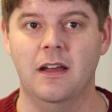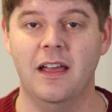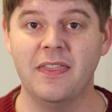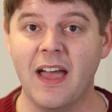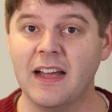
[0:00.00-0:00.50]

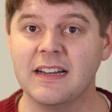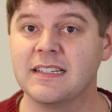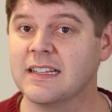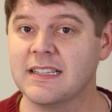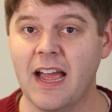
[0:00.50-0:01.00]
And that
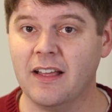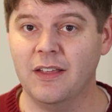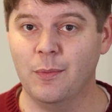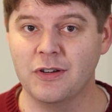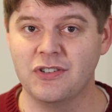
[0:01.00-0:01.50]
is
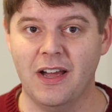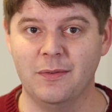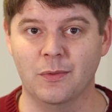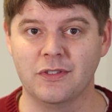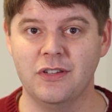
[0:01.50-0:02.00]
exactly what
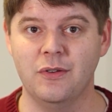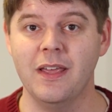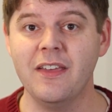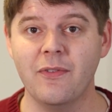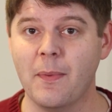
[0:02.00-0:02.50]
John will do,
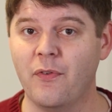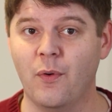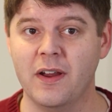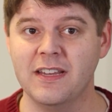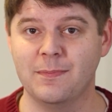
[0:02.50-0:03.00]
even
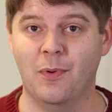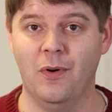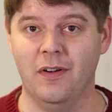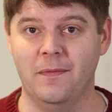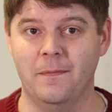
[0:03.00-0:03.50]
before he's
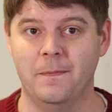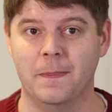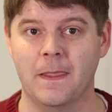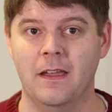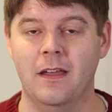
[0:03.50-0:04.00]
born.
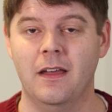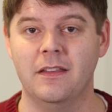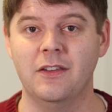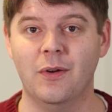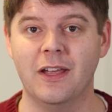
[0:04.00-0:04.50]

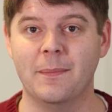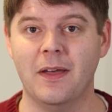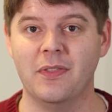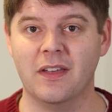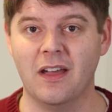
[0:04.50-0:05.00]
Knowing
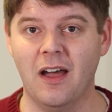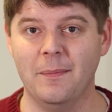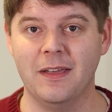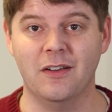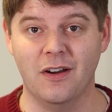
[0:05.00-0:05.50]
about the
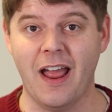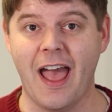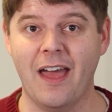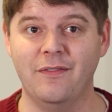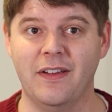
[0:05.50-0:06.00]
coming or
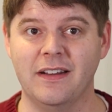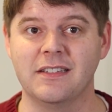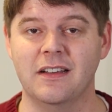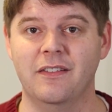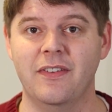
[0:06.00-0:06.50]

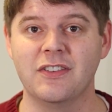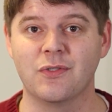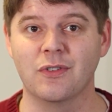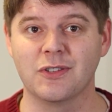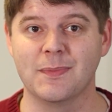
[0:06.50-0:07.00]
advent of
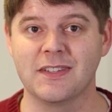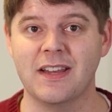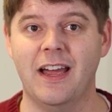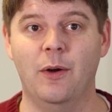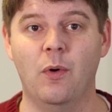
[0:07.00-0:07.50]
Israel's
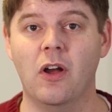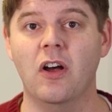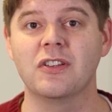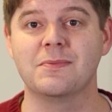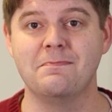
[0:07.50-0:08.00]
Messiah will
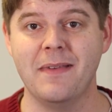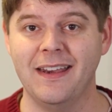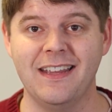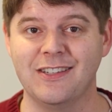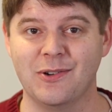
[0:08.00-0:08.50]
cause
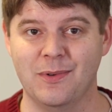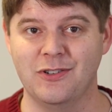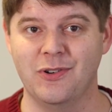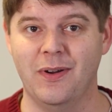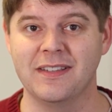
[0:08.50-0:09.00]
many to
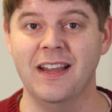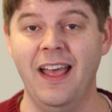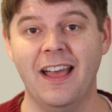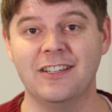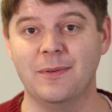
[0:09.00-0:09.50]
rejoice,
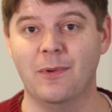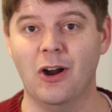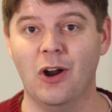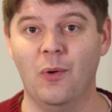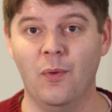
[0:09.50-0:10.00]
and
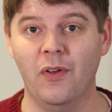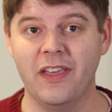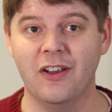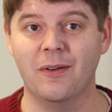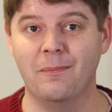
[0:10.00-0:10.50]
tomorrow we'll
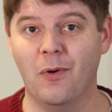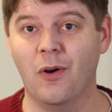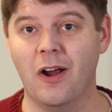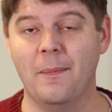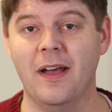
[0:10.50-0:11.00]
hear
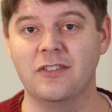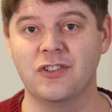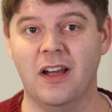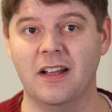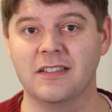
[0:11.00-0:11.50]
more about
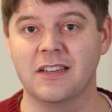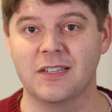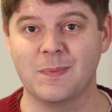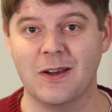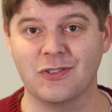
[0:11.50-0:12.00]
John's
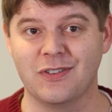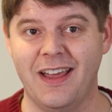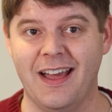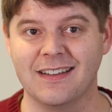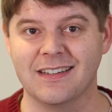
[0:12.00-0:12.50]
special
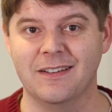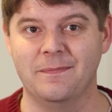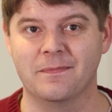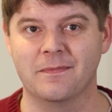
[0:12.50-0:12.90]
task.